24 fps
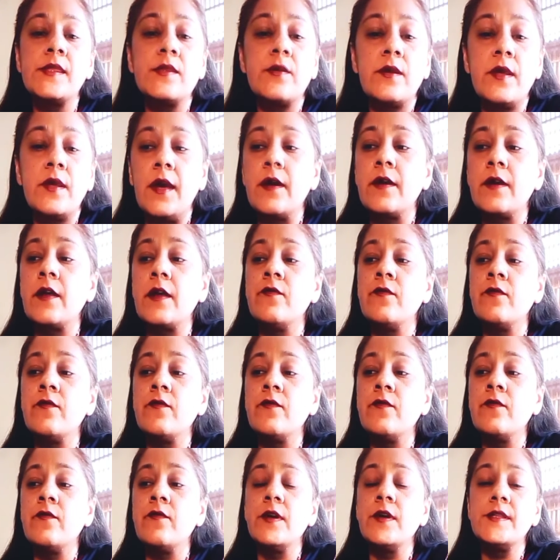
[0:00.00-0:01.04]
caregivers
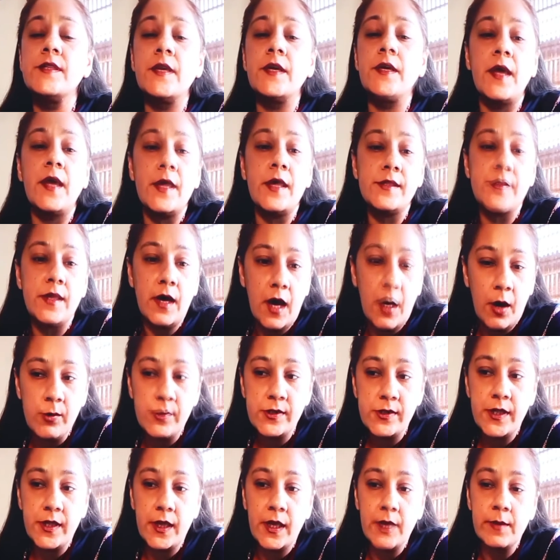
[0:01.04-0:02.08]
and as
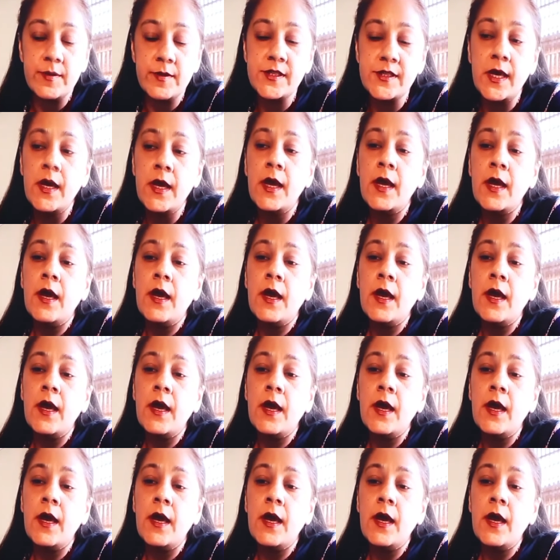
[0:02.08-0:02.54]
house helps.